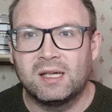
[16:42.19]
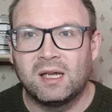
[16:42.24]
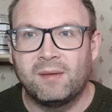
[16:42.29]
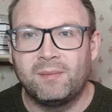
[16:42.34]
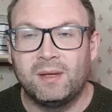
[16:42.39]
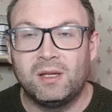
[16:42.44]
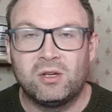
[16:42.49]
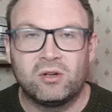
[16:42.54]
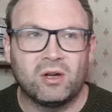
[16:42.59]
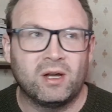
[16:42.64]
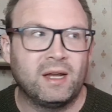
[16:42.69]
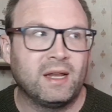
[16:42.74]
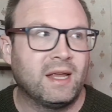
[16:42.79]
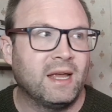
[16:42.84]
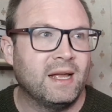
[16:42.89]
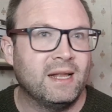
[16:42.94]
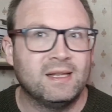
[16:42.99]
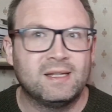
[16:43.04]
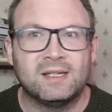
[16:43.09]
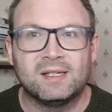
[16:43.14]
I've been trying to
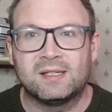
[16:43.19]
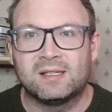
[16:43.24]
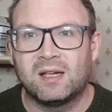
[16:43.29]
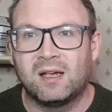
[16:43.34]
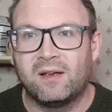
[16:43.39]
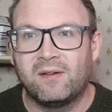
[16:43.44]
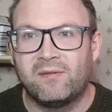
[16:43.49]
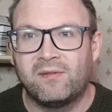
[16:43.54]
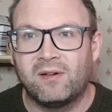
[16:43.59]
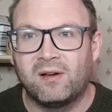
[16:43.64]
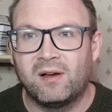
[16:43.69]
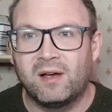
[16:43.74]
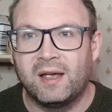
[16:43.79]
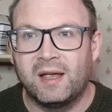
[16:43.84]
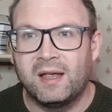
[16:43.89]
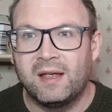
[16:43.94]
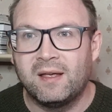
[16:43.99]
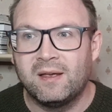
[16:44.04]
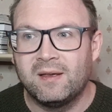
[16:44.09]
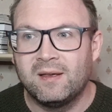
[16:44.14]
get into
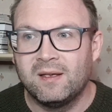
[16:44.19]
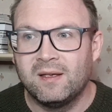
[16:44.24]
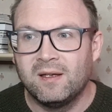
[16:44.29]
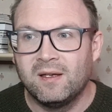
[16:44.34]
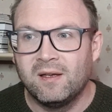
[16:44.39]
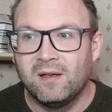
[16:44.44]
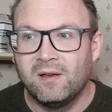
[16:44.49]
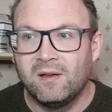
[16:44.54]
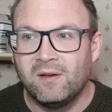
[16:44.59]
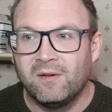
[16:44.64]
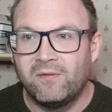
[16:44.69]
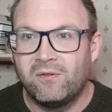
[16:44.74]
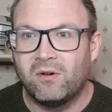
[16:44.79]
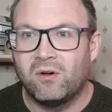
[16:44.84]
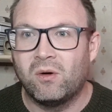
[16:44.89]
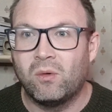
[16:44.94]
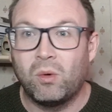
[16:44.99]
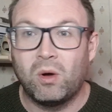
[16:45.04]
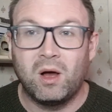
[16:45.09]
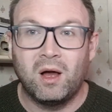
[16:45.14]
sci-fi for
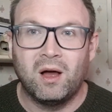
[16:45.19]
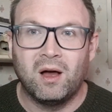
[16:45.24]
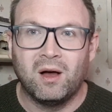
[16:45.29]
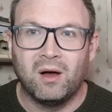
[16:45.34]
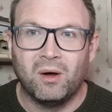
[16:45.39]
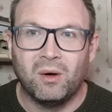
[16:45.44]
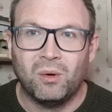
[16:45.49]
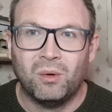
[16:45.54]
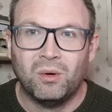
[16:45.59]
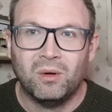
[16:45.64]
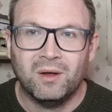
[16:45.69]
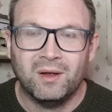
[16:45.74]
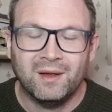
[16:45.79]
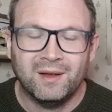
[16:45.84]
a while,